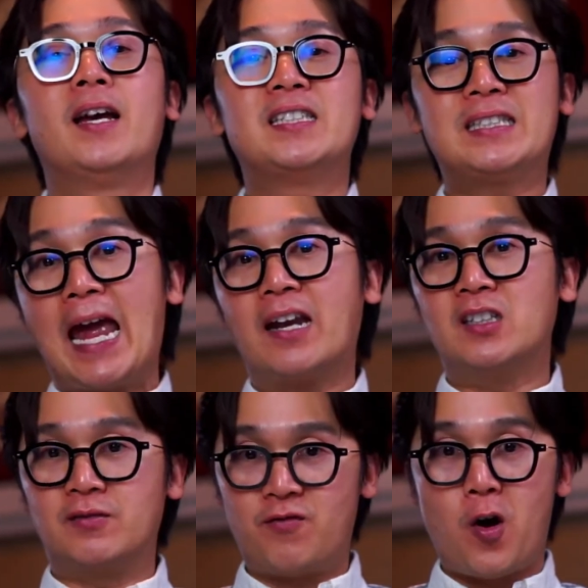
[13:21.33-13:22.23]

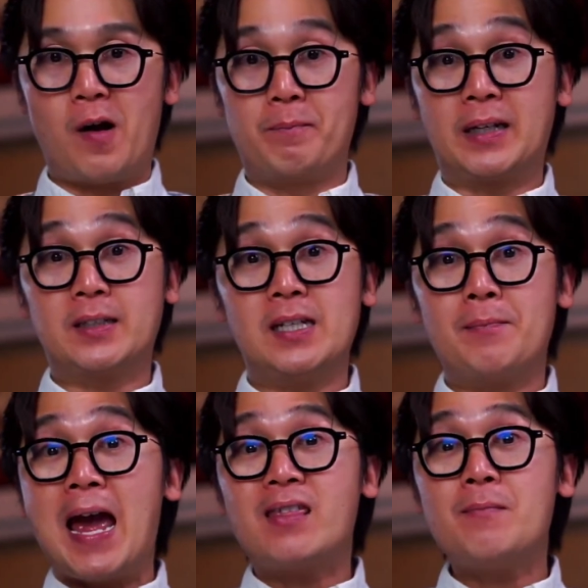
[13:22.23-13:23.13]
standard form. Because in
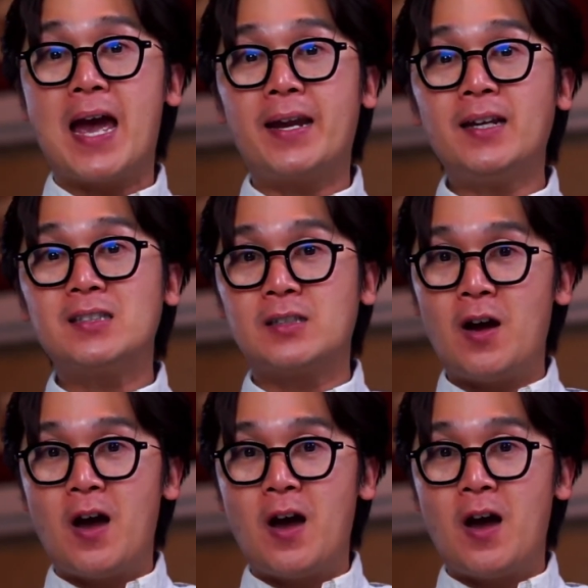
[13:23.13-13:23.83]
mathematics,